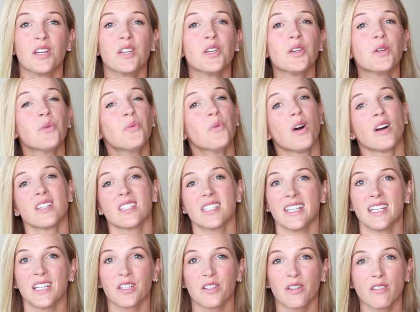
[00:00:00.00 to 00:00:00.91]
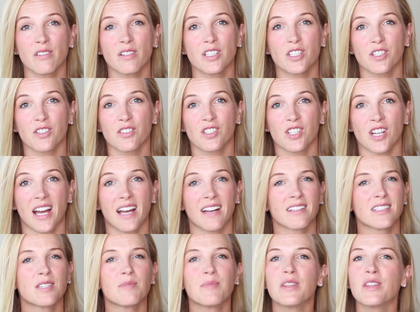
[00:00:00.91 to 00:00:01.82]
You want to encourage your
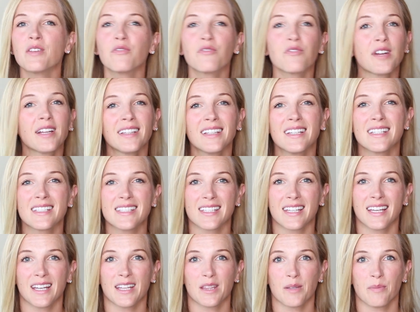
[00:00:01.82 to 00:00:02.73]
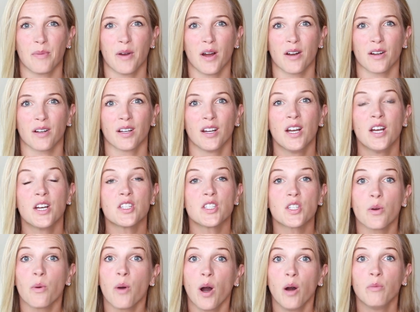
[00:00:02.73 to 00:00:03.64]
child to be the friendliest kid at the park.
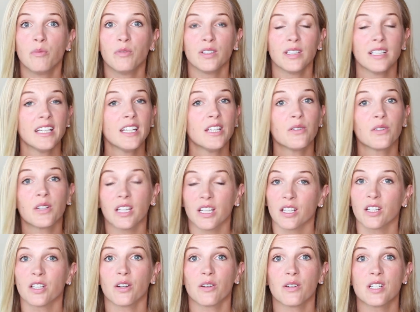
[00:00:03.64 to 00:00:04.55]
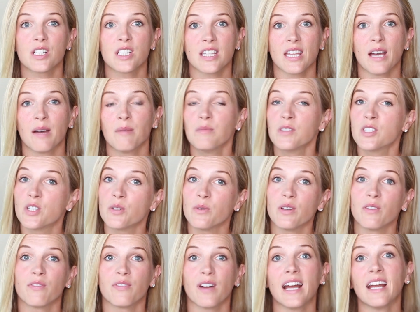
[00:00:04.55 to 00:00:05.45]
So hopefully you can encourage them to
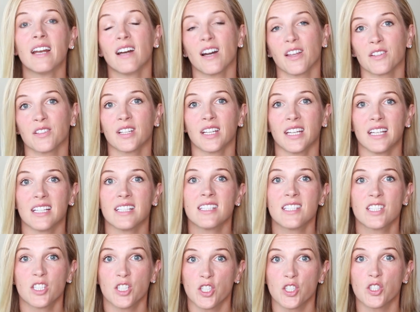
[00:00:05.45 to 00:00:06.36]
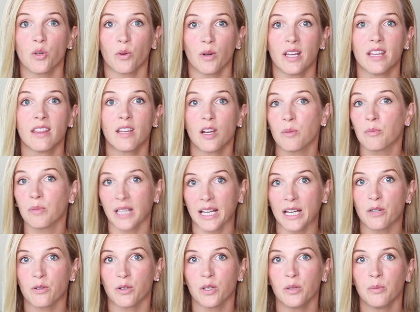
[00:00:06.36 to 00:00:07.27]
invite other kids to join their
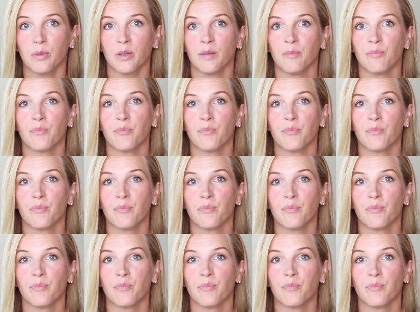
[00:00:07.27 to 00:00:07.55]
playgroup.